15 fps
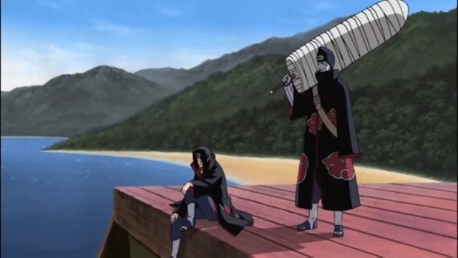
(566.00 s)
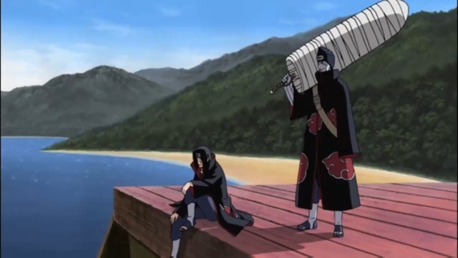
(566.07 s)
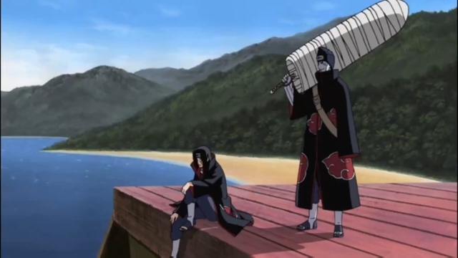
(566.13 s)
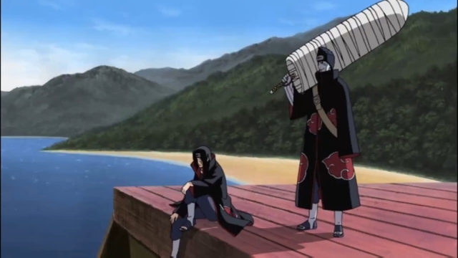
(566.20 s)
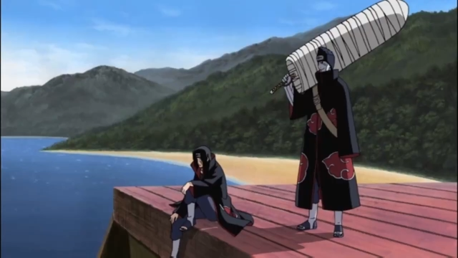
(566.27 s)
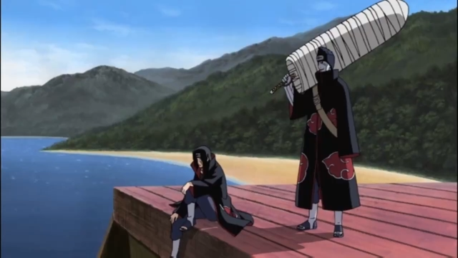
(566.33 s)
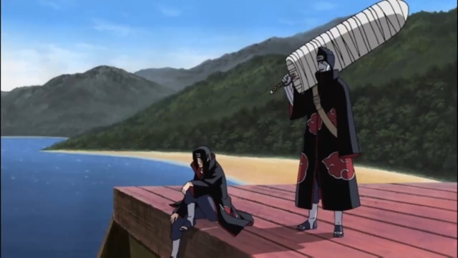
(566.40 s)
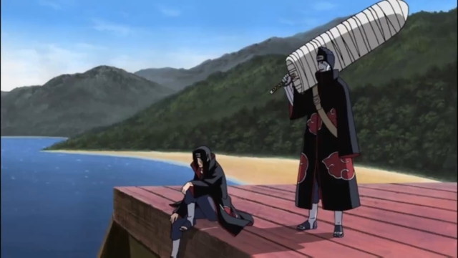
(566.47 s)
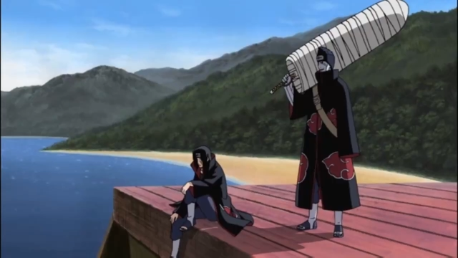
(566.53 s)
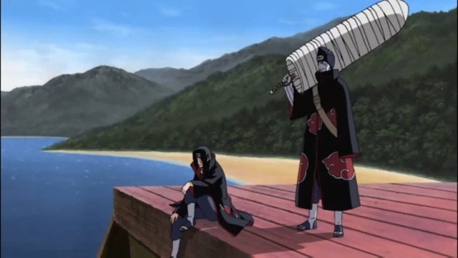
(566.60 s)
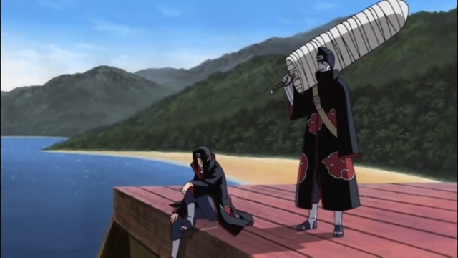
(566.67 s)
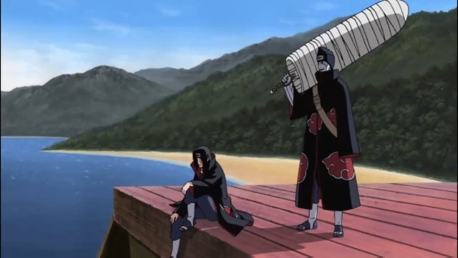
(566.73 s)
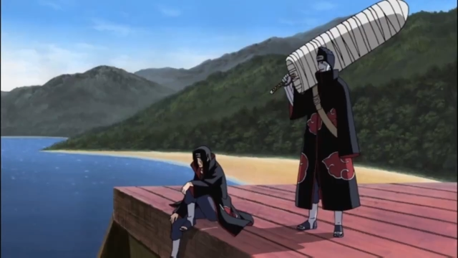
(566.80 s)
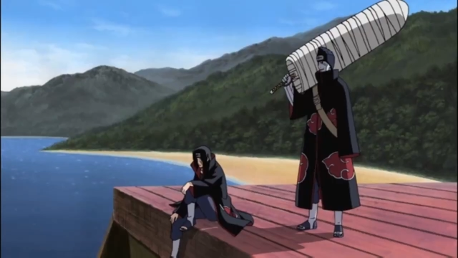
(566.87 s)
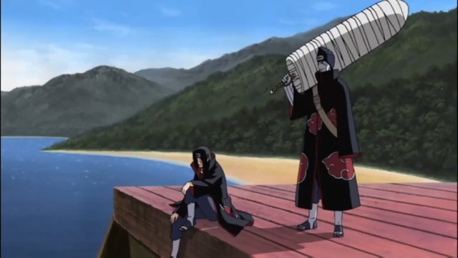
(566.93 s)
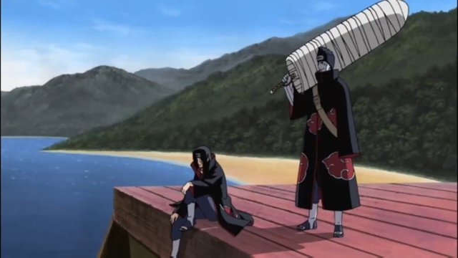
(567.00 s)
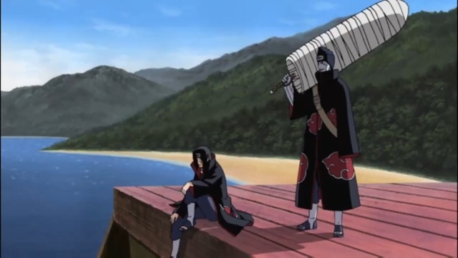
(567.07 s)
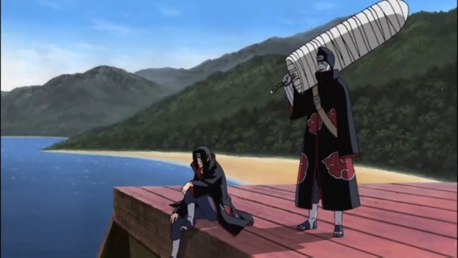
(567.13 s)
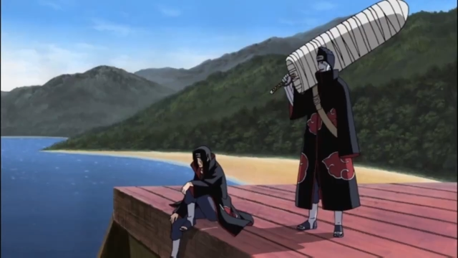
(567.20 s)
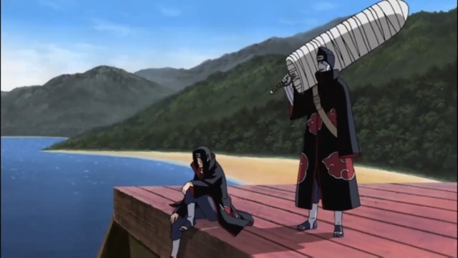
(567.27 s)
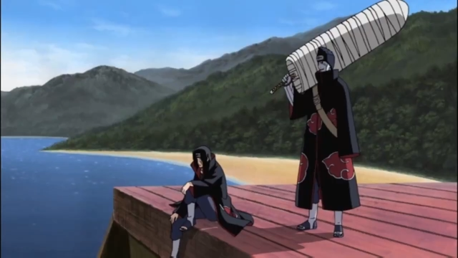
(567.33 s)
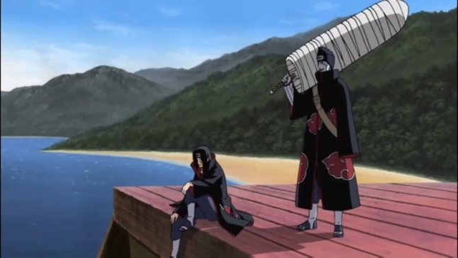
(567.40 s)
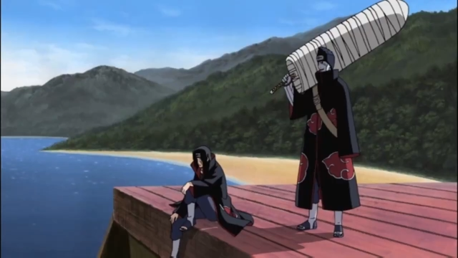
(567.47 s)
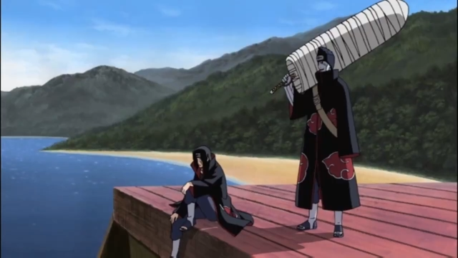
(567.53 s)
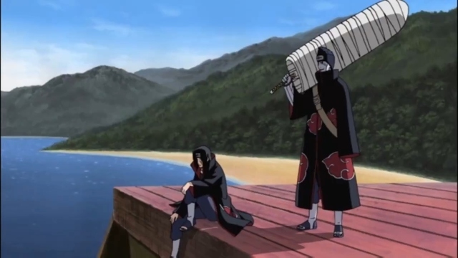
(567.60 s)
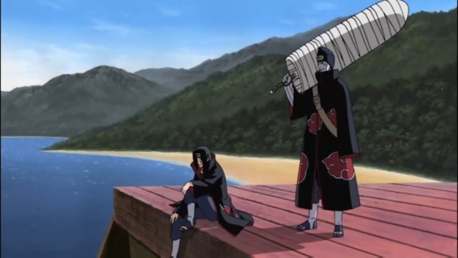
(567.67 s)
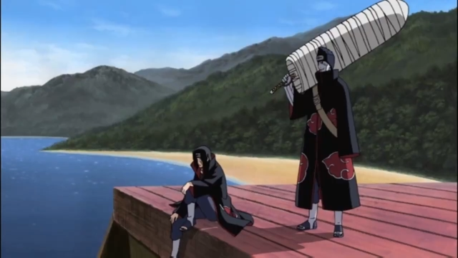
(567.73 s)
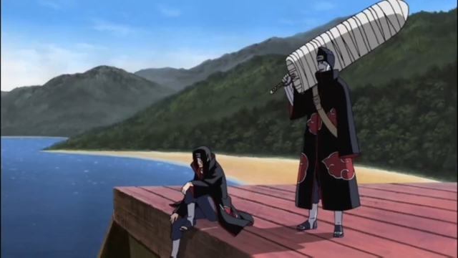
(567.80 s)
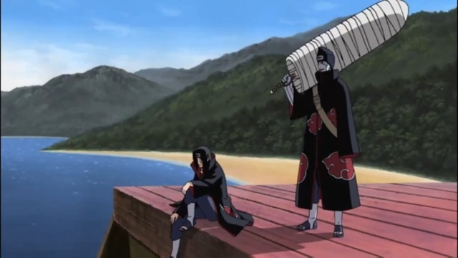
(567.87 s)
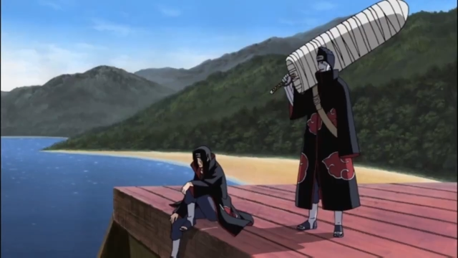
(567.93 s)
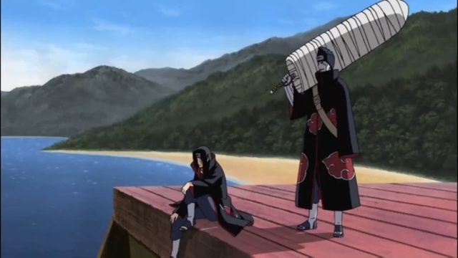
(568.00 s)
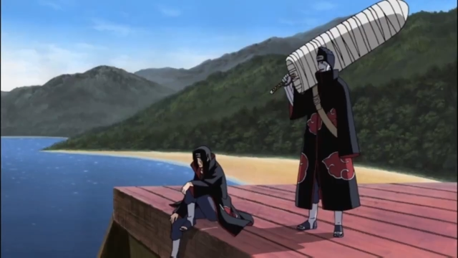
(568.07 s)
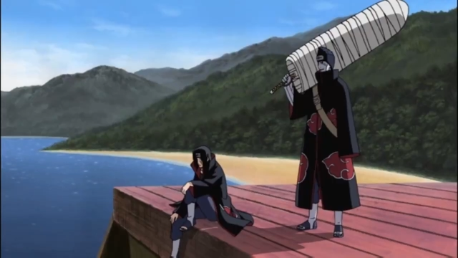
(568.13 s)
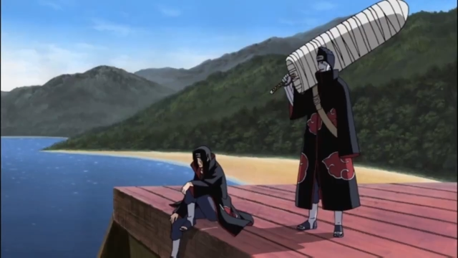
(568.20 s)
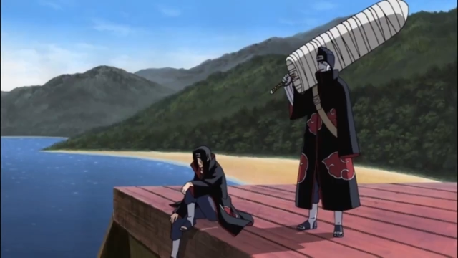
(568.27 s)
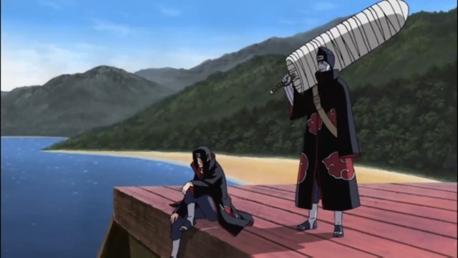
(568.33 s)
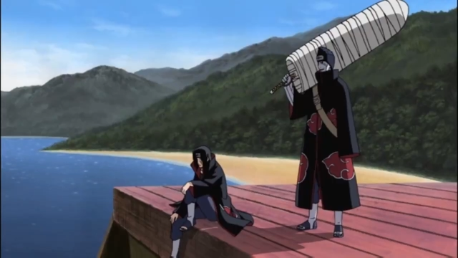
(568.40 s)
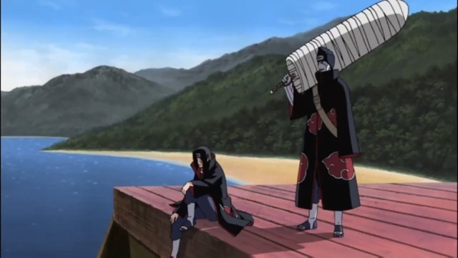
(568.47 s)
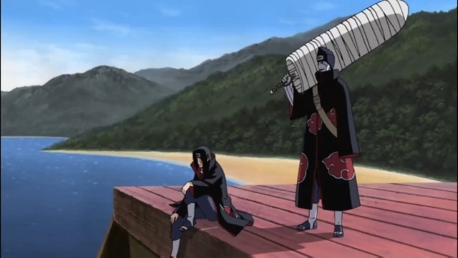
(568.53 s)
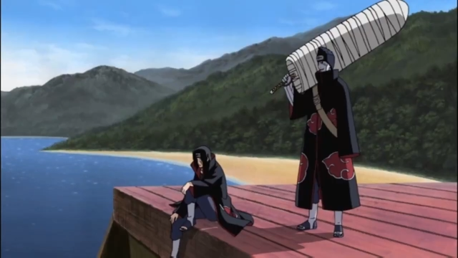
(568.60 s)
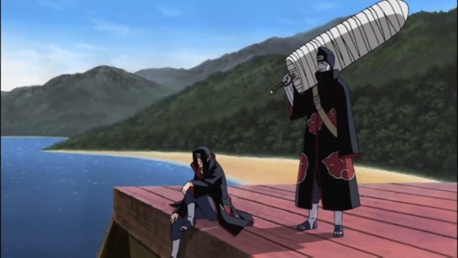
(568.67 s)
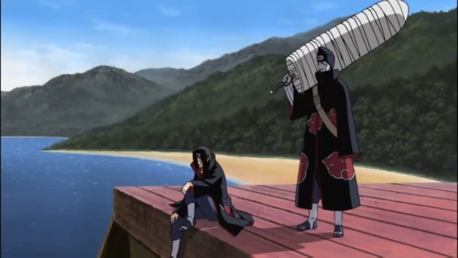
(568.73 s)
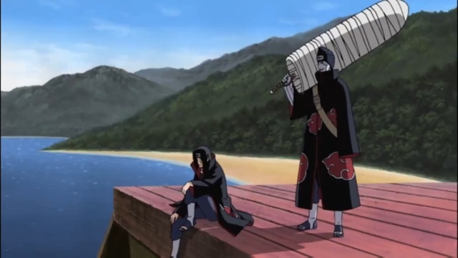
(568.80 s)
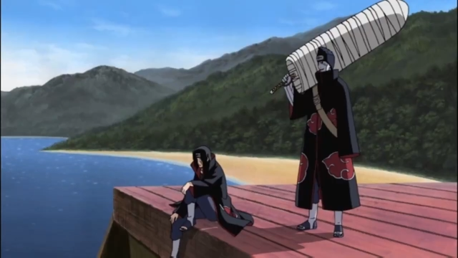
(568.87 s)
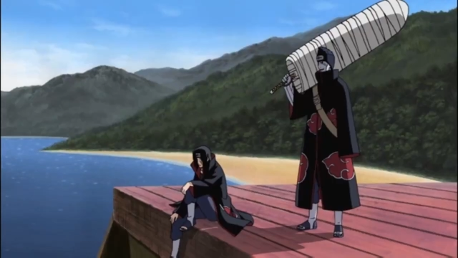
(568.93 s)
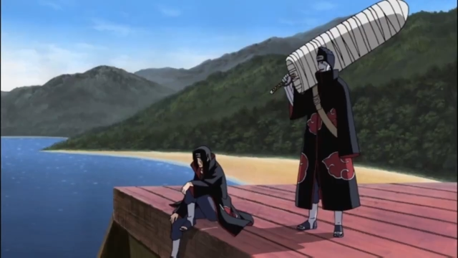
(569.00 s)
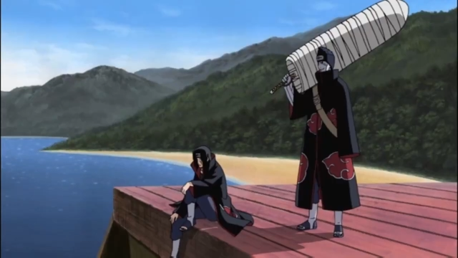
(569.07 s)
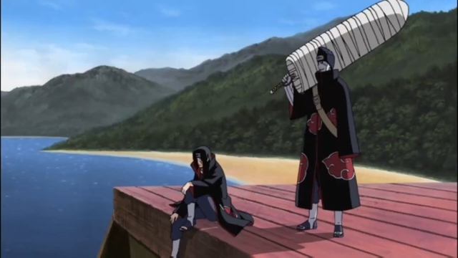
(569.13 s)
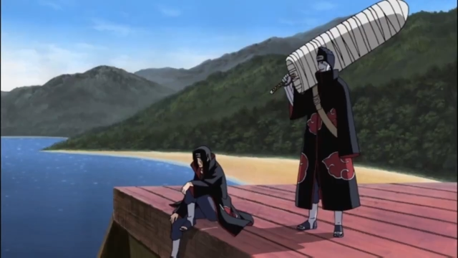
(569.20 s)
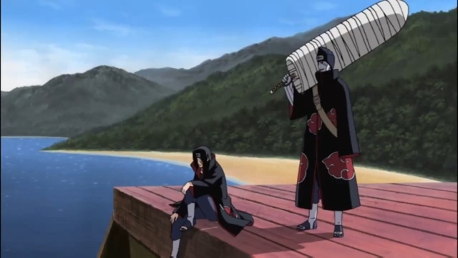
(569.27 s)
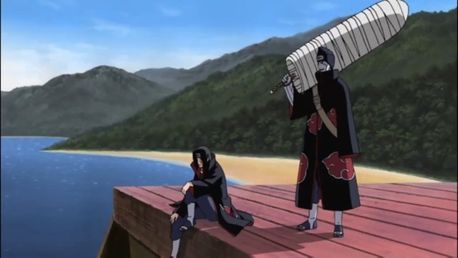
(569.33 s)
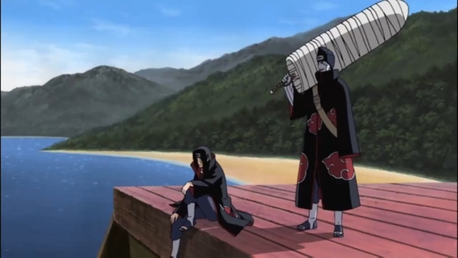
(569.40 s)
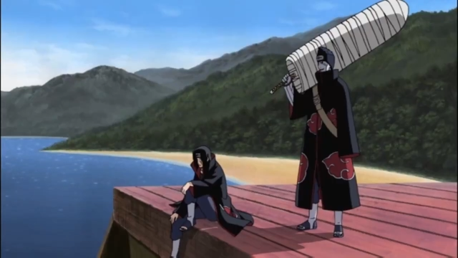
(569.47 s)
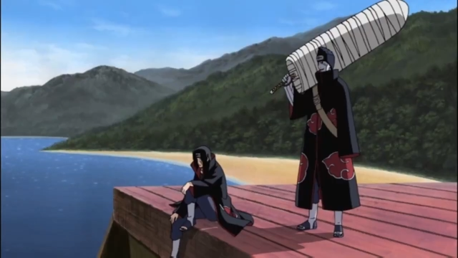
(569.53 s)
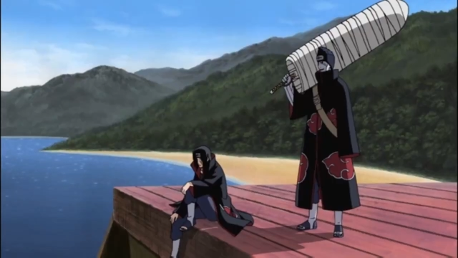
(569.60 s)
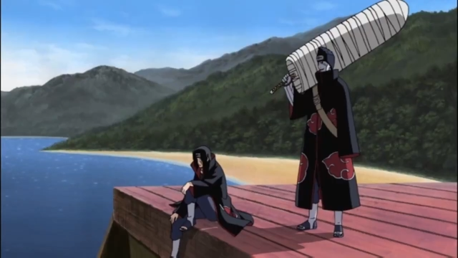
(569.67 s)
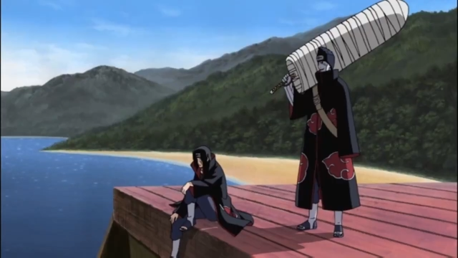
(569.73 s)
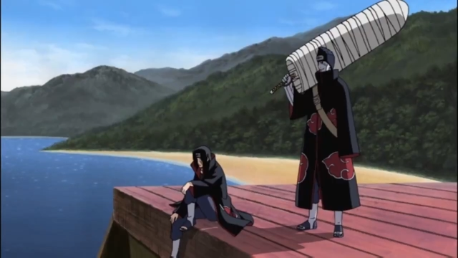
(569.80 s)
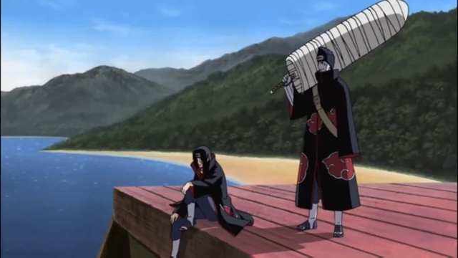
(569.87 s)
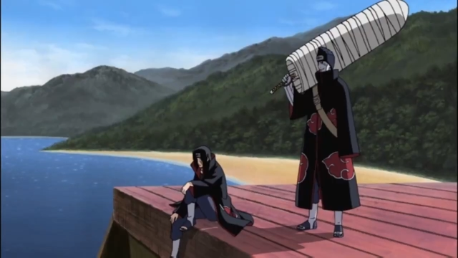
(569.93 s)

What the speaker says: [unreadable: no face in view]